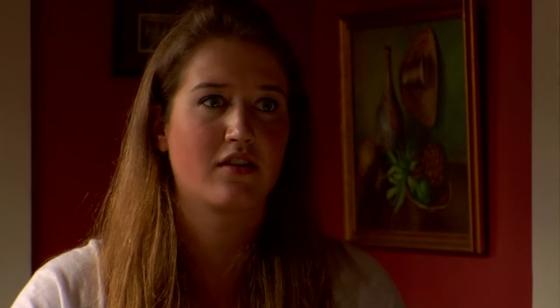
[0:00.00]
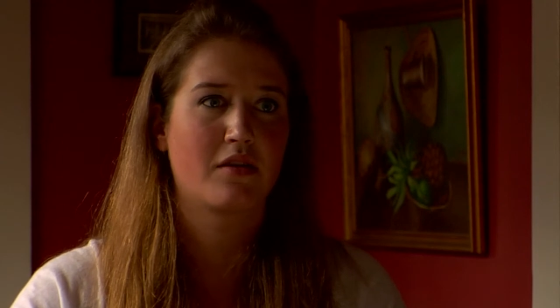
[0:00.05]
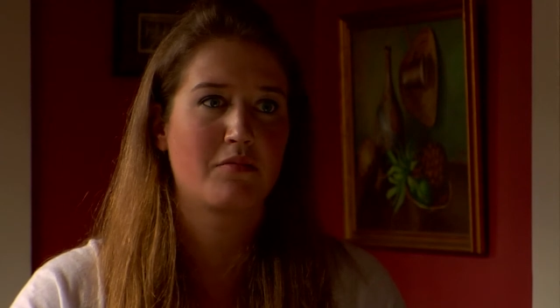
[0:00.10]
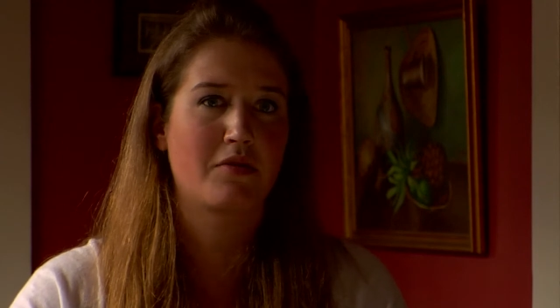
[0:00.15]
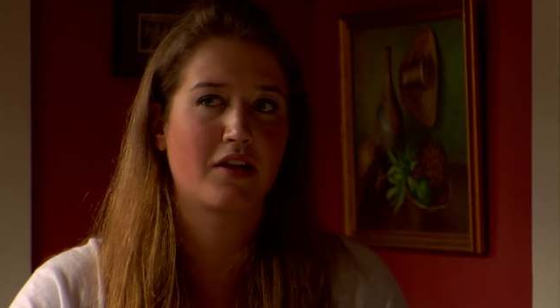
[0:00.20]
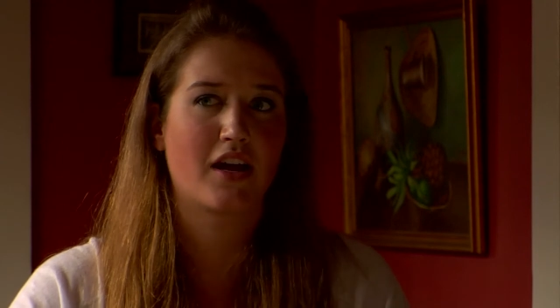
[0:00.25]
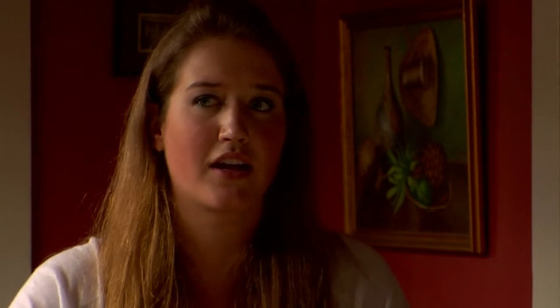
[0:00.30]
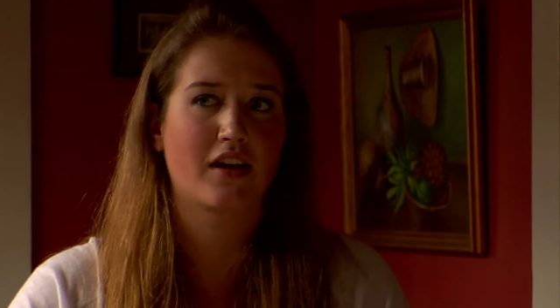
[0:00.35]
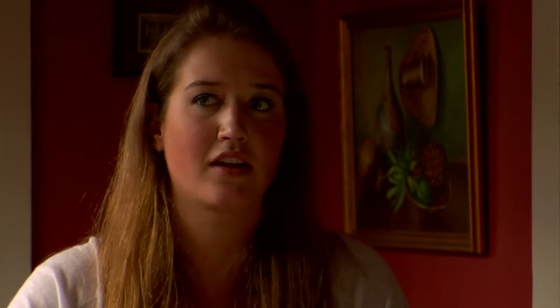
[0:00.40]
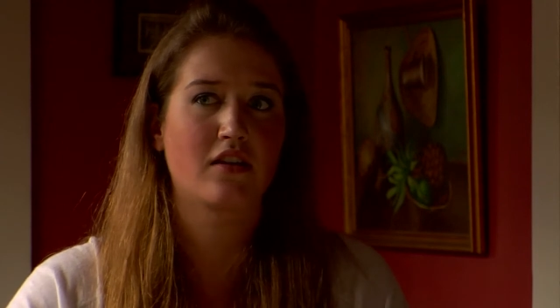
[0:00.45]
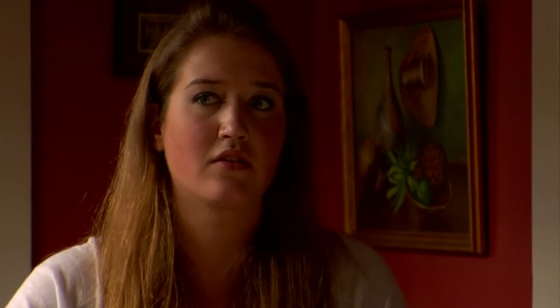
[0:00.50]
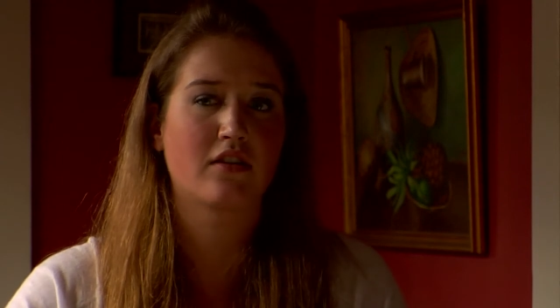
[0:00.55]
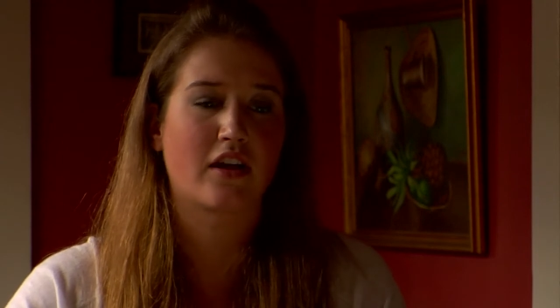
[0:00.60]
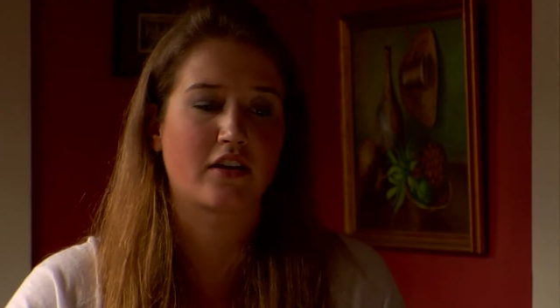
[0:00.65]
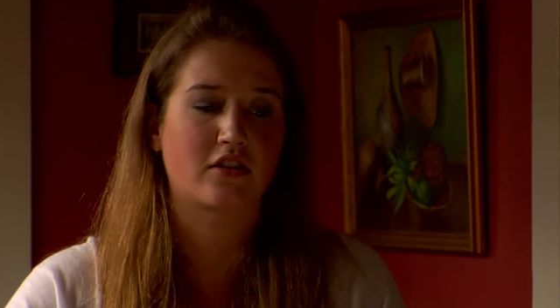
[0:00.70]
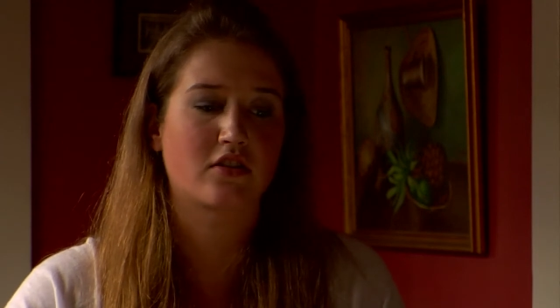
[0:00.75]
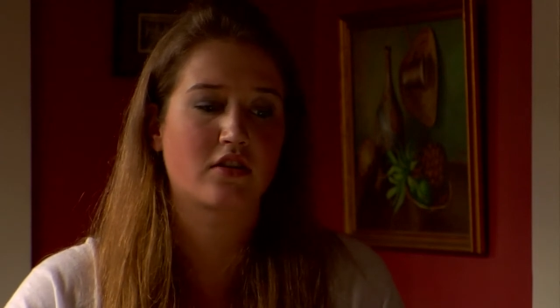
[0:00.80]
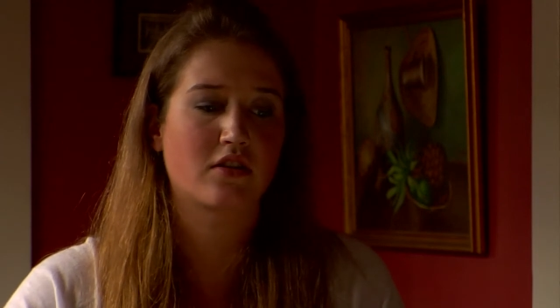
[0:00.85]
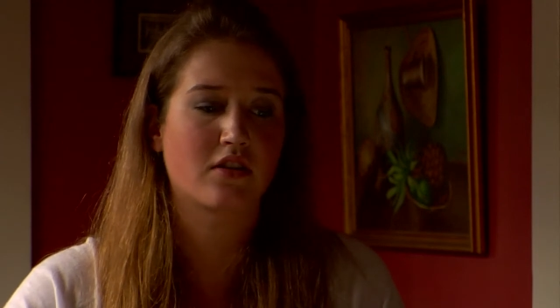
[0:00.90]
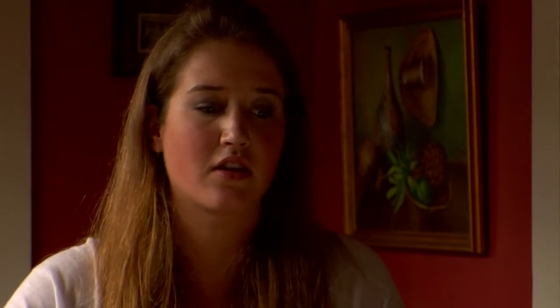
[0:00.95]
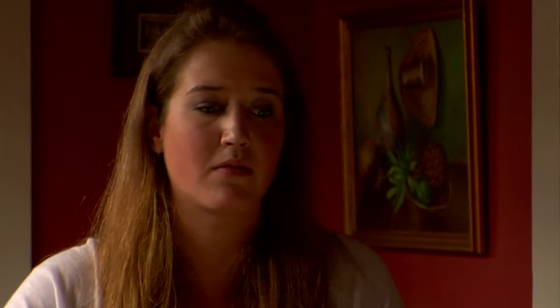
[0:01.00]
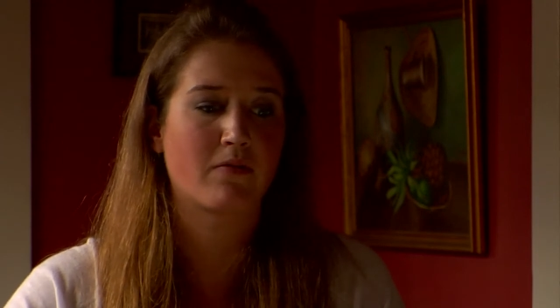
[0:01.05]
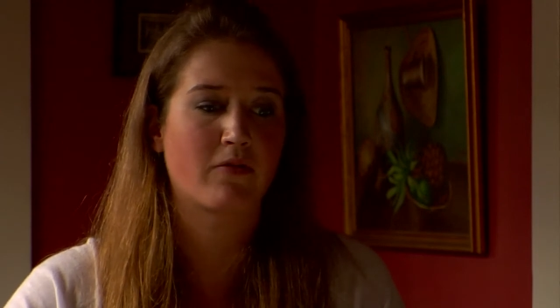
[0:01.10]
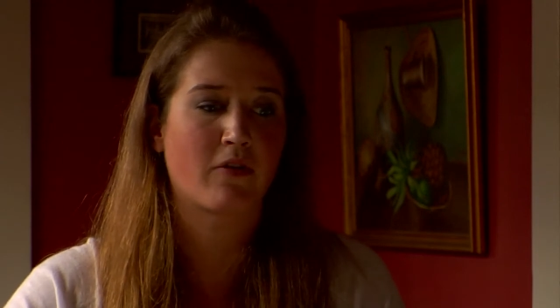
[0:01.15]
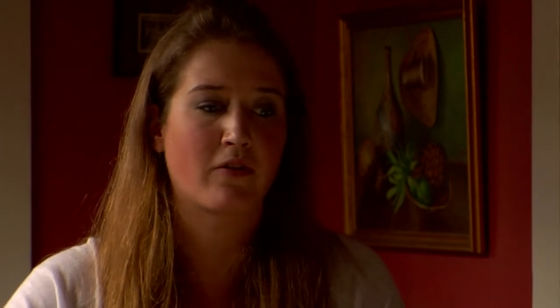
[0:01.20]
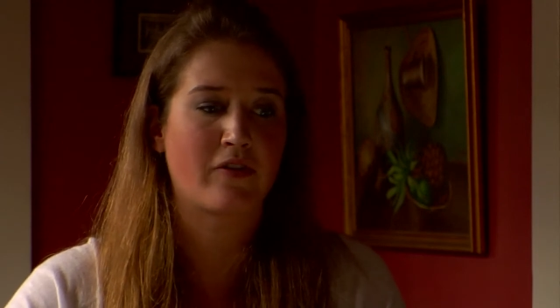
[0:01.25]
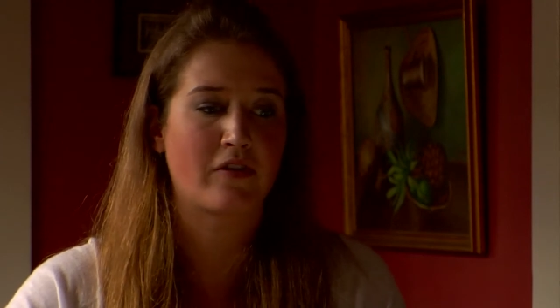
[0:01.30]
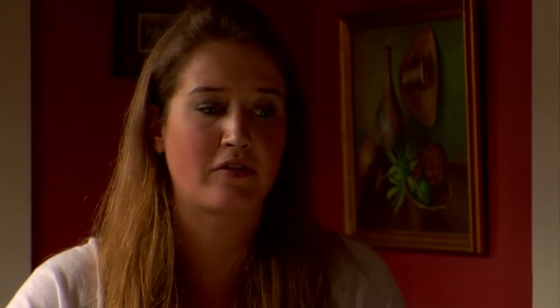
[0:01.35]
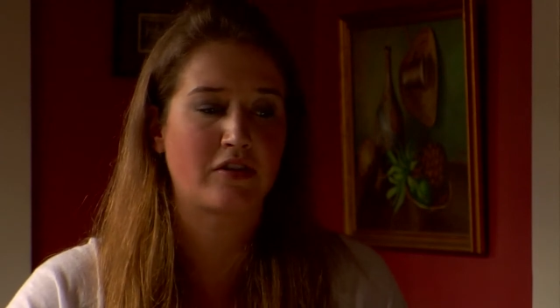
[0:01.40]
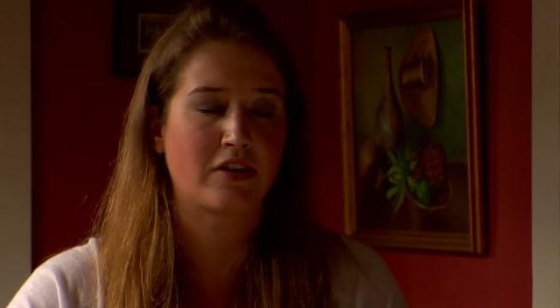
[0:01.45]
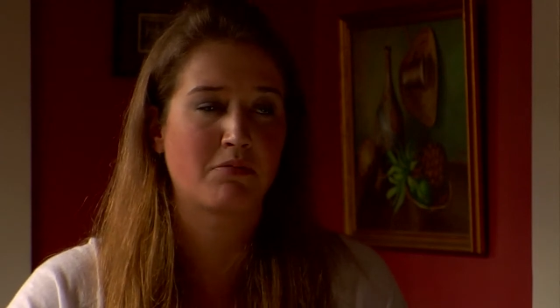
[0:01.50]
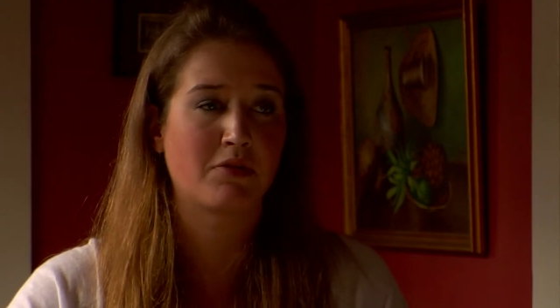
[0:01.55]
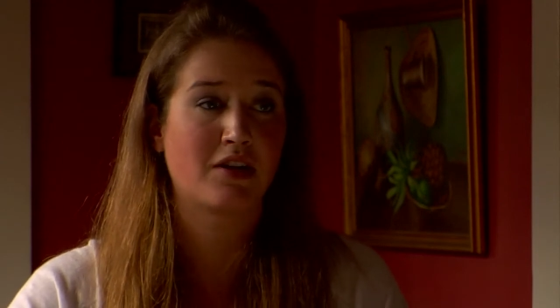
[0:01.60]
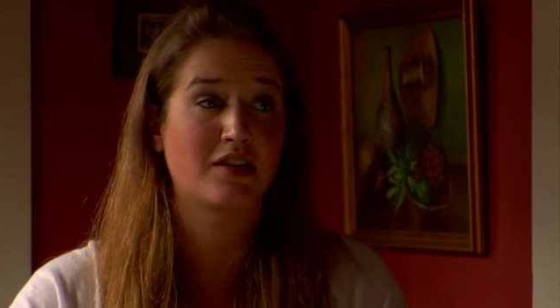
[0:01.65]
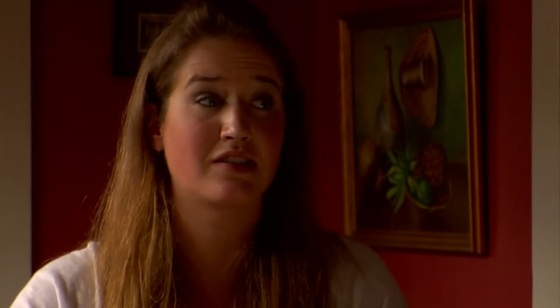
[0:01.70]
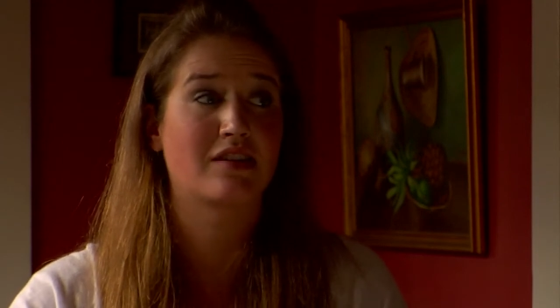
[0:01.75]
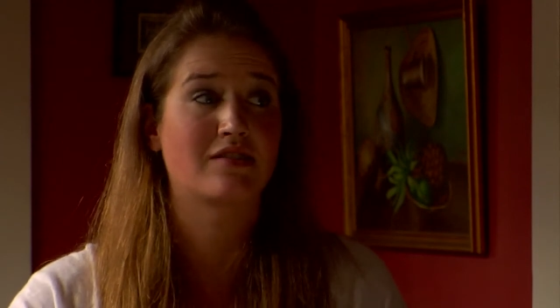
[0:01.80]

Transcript: I mean, I can lecture to them for 15 minutes